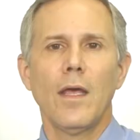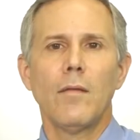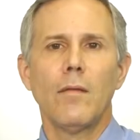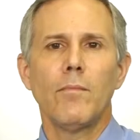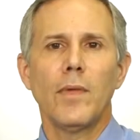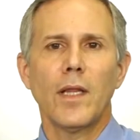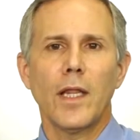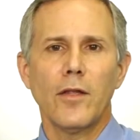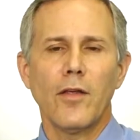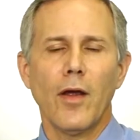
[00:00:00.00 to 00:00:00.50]

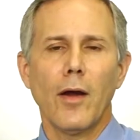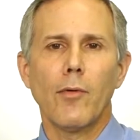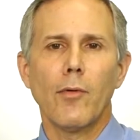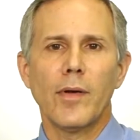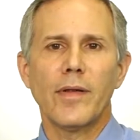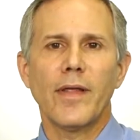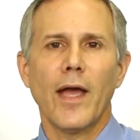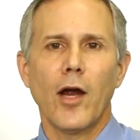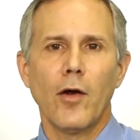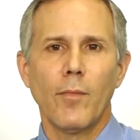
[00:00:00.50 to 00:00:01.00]
Military
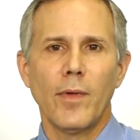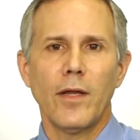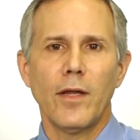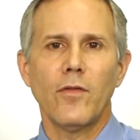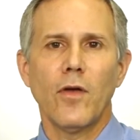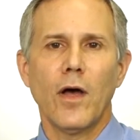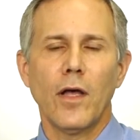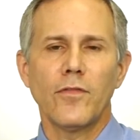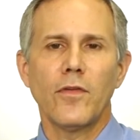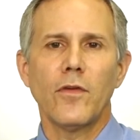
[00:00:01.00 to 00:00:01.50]
retirement is
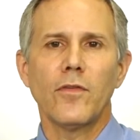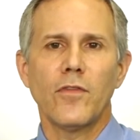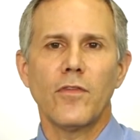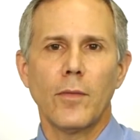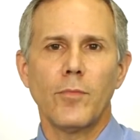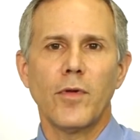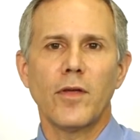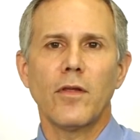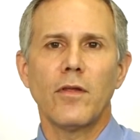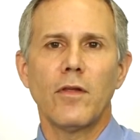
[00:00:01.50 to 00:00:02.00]
also
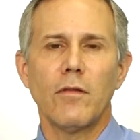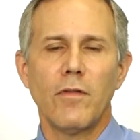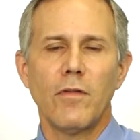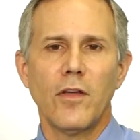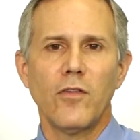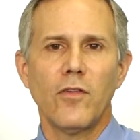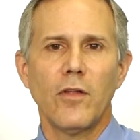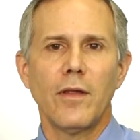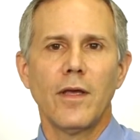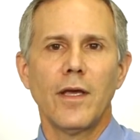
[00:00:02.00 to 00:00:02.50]
subject to
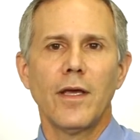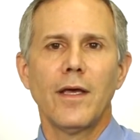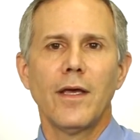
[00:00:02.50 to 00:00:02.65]
division,